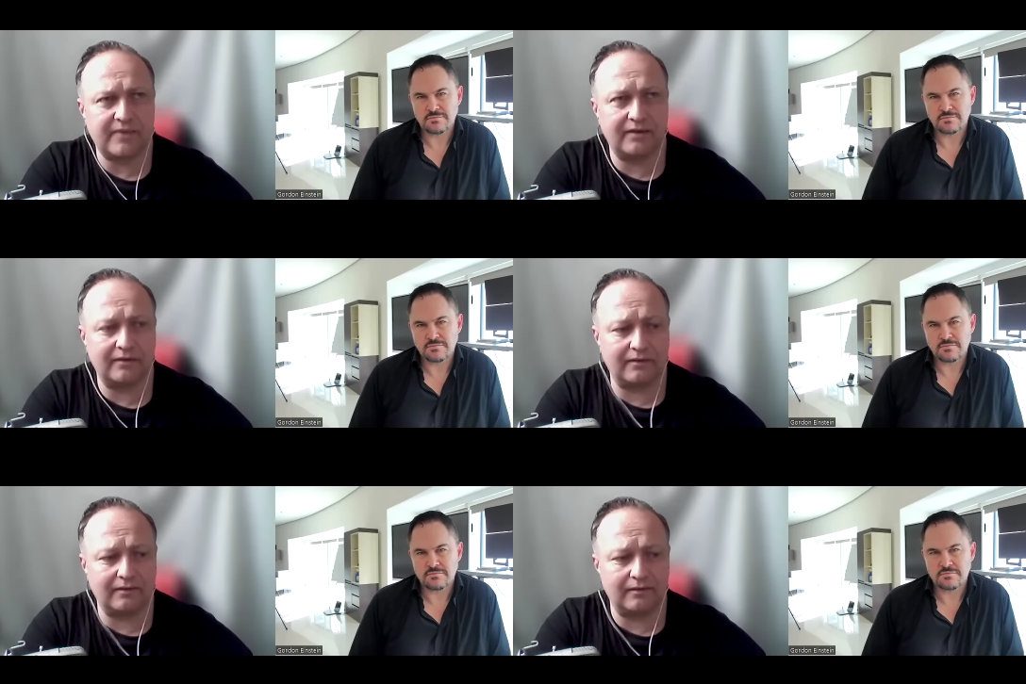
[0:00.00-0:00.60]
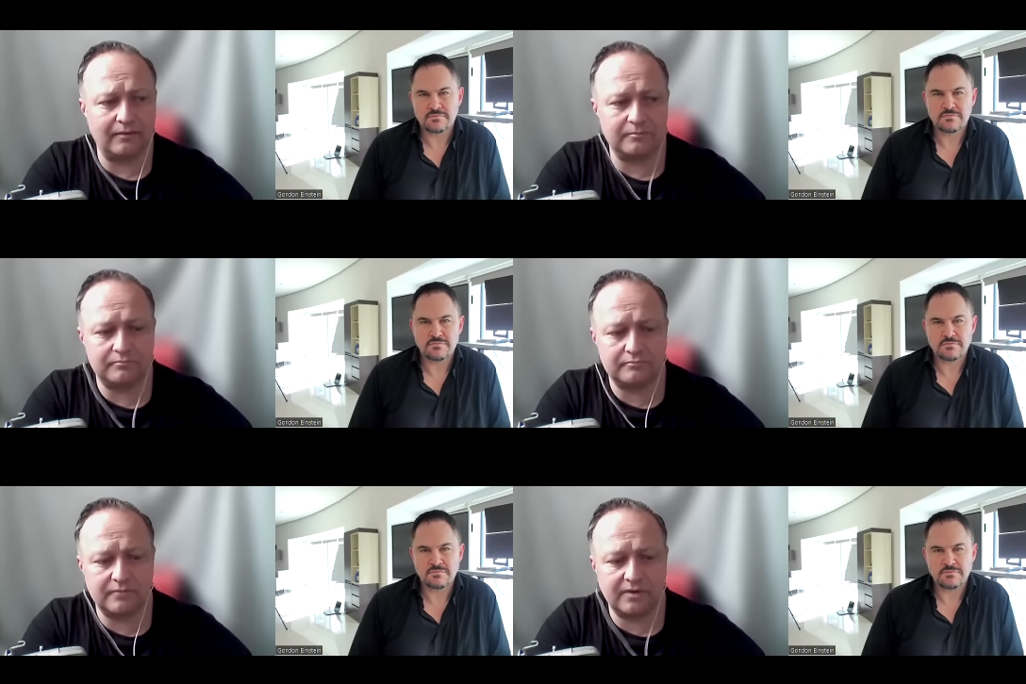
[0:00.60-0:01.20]
Speaker 1: um,
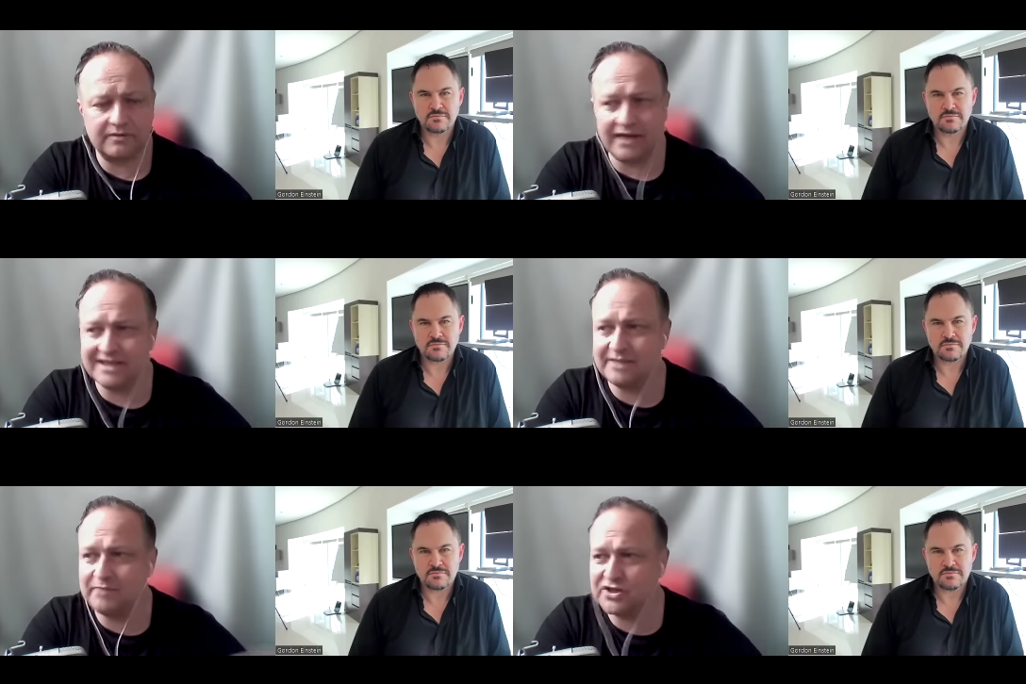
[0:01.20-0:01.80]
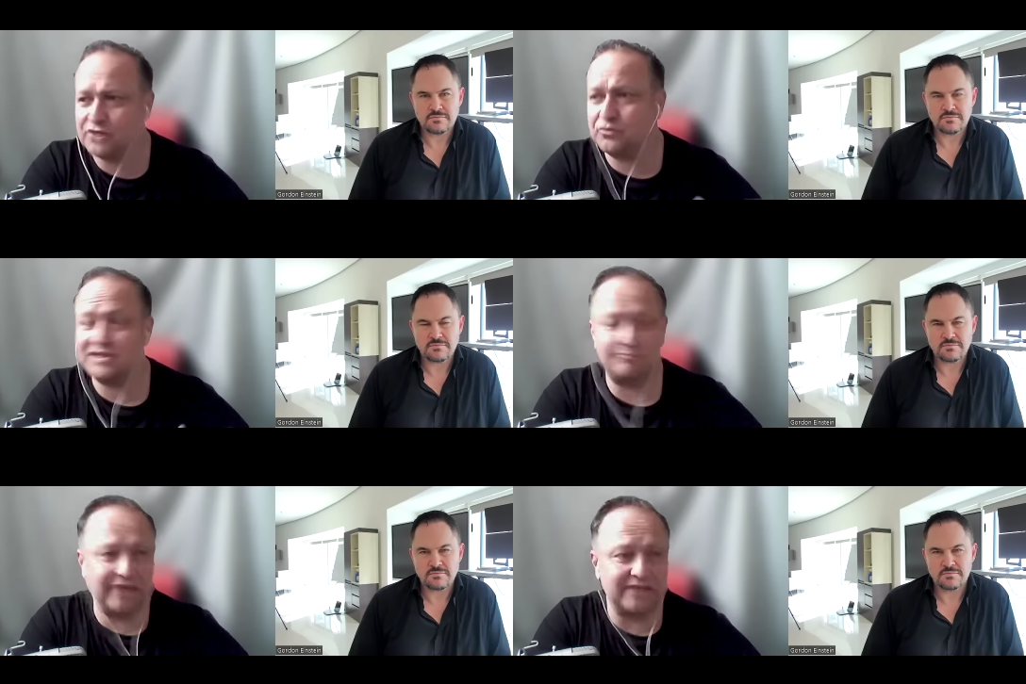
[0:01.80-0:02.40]
the exhibition
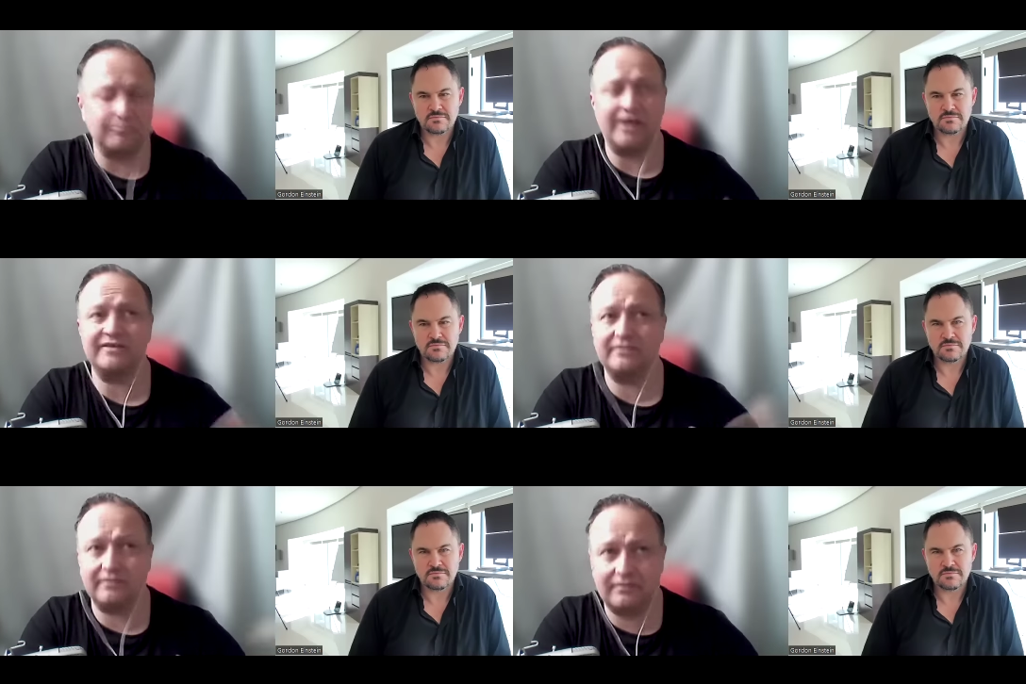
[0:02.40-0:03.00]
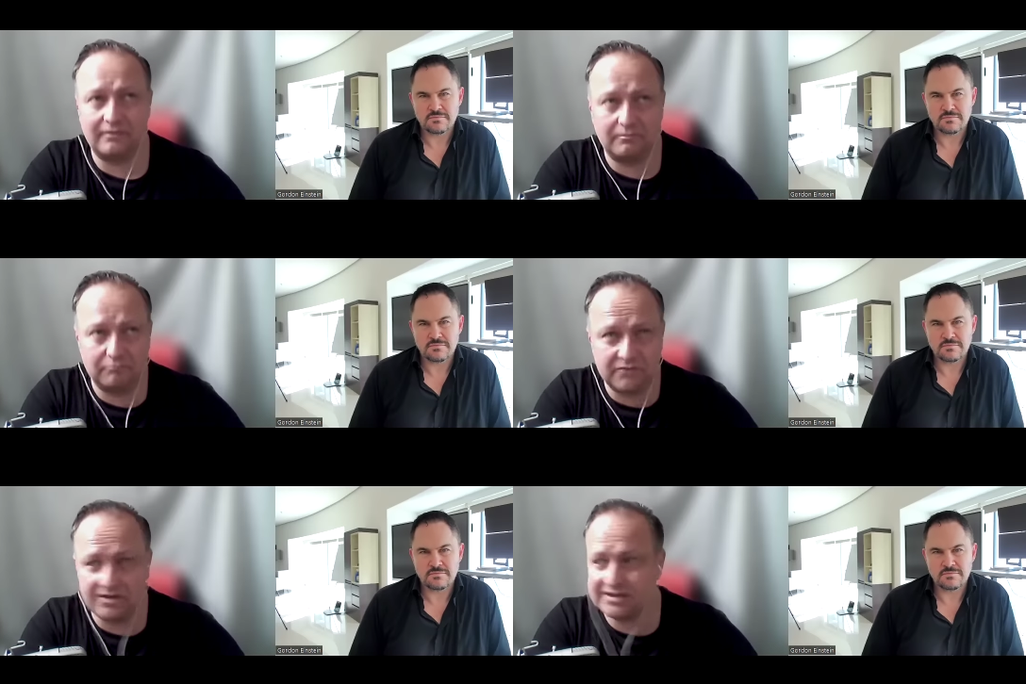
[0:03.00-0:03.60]
was paid by the
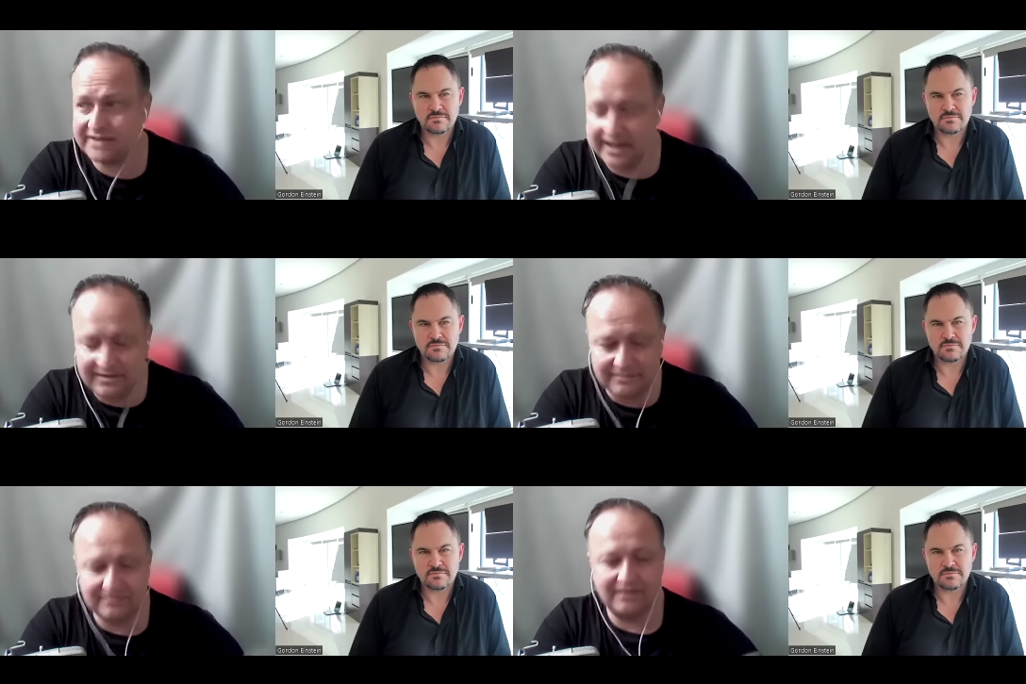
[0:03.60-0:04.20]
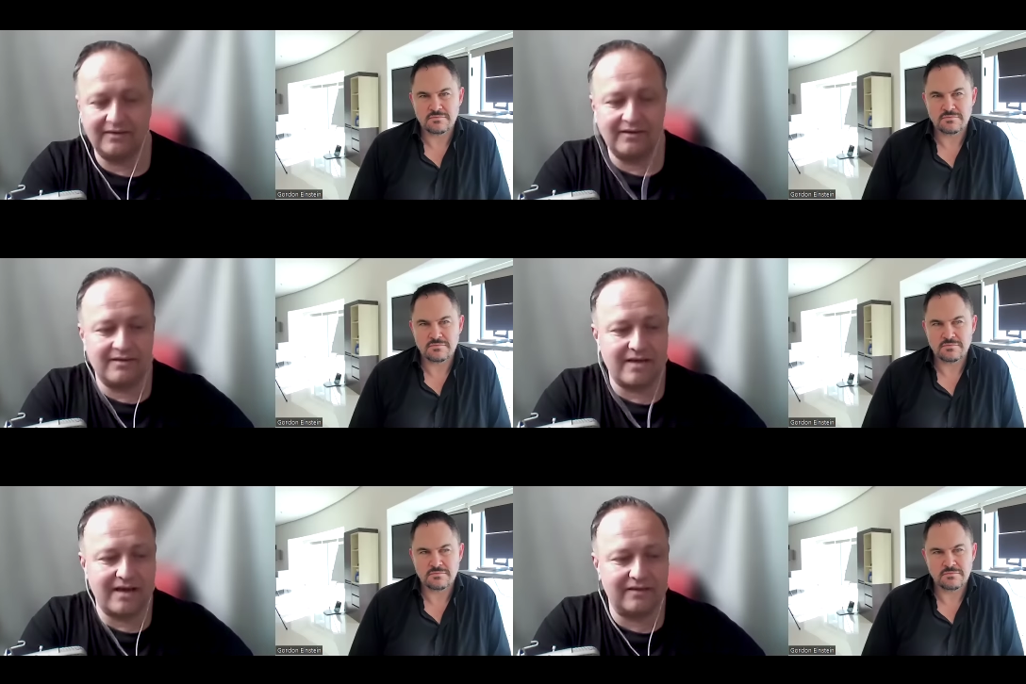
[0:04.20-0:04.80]
the state,
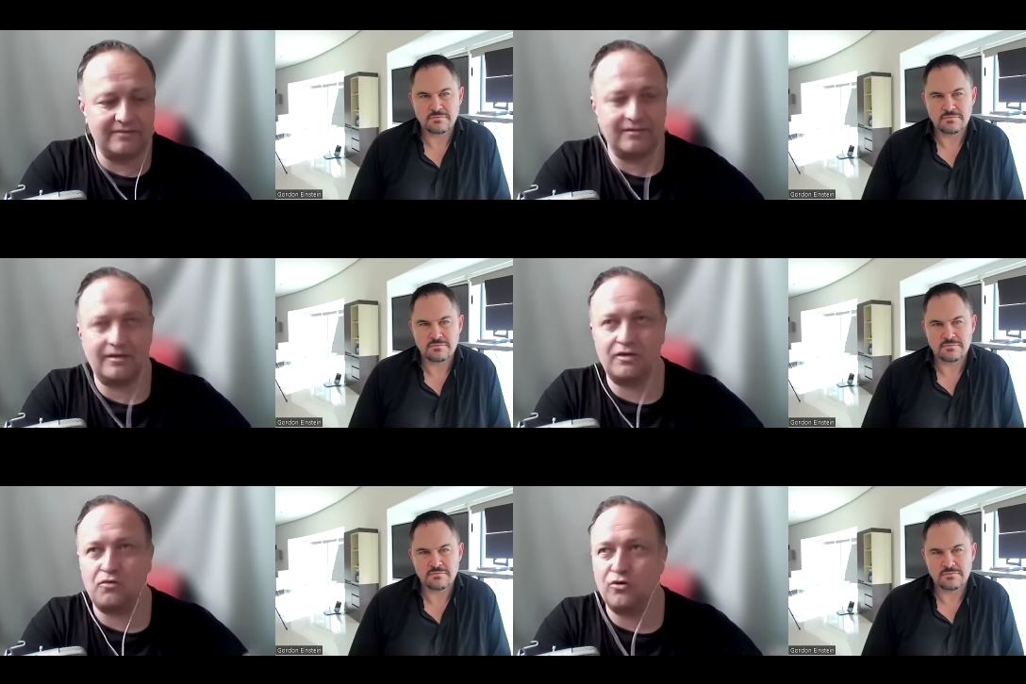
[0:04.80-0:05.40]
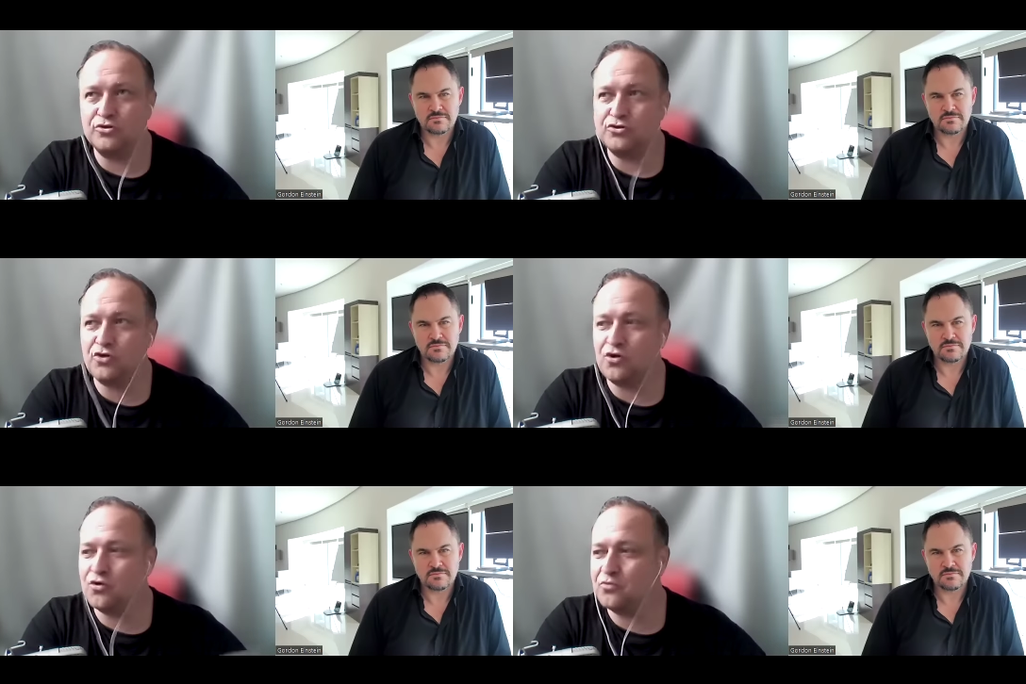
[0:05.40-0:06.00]
and uh,
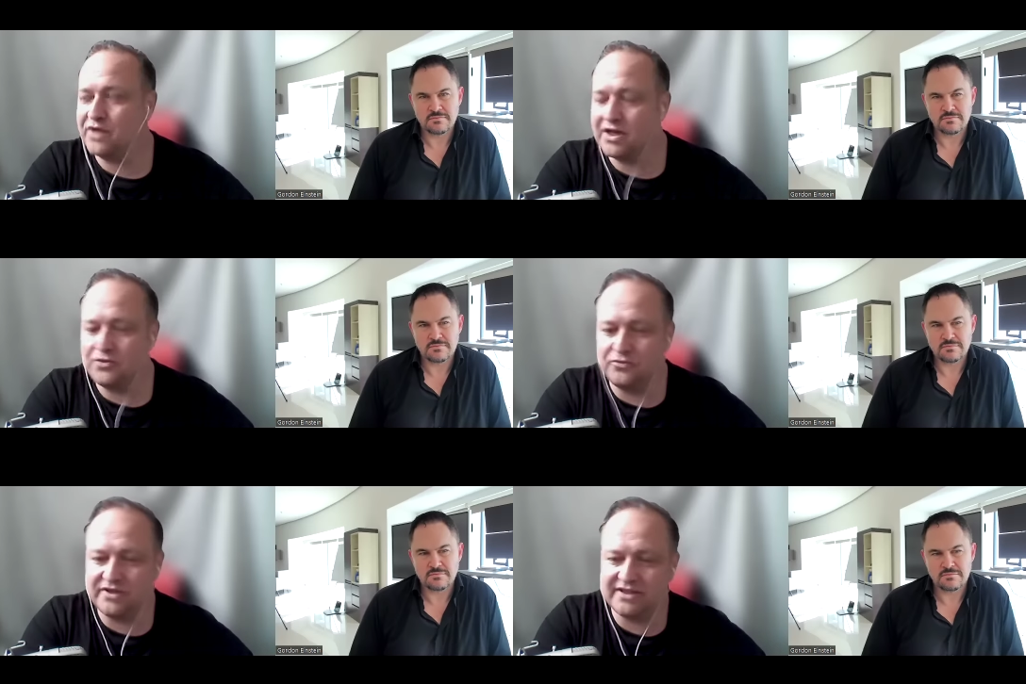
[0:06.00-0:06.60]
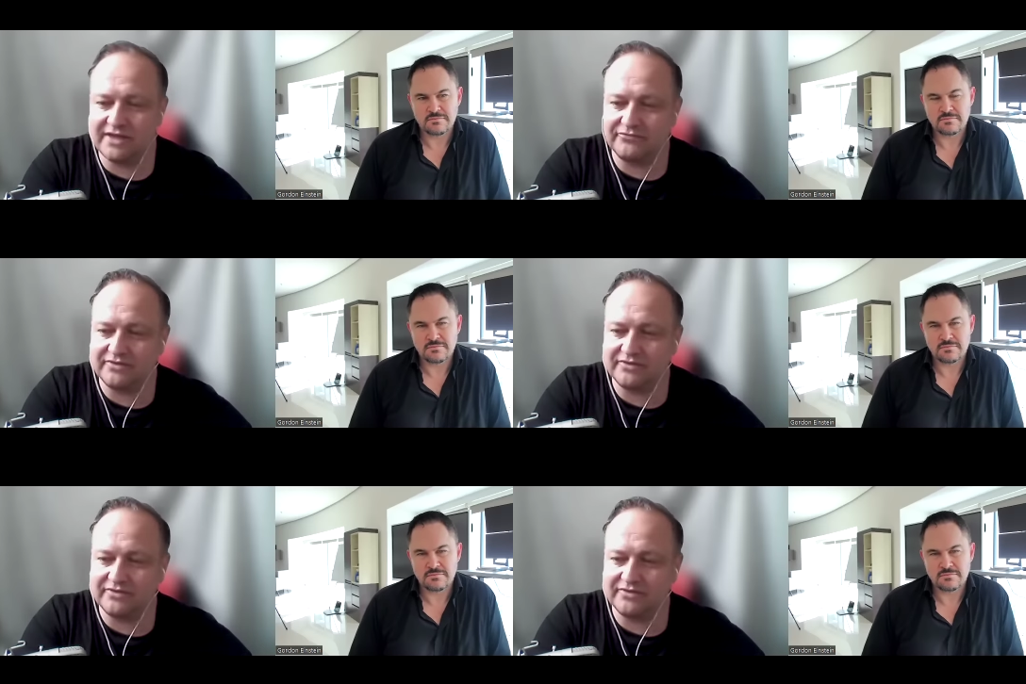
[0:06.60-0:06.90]
also we received